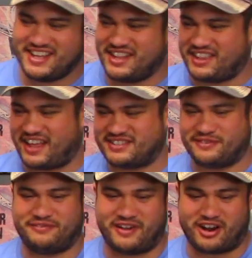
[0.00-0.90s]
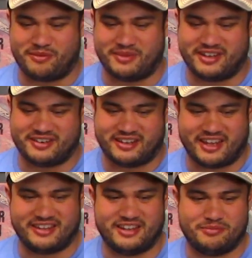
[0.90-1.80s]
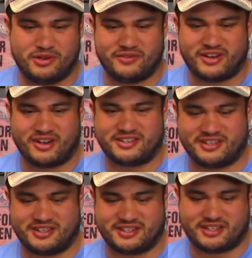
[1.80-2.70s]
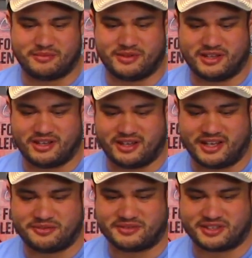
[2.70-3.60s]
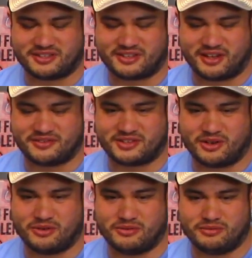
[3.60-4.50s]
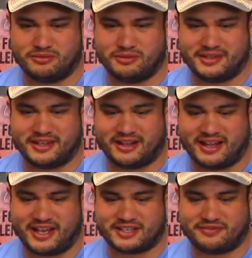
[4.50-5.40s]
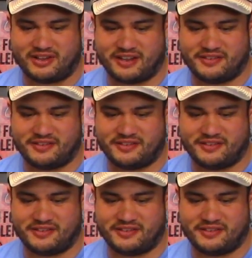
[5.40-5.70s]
That's the firemen, and then moving on to some of the interesting stuff. So within the last 5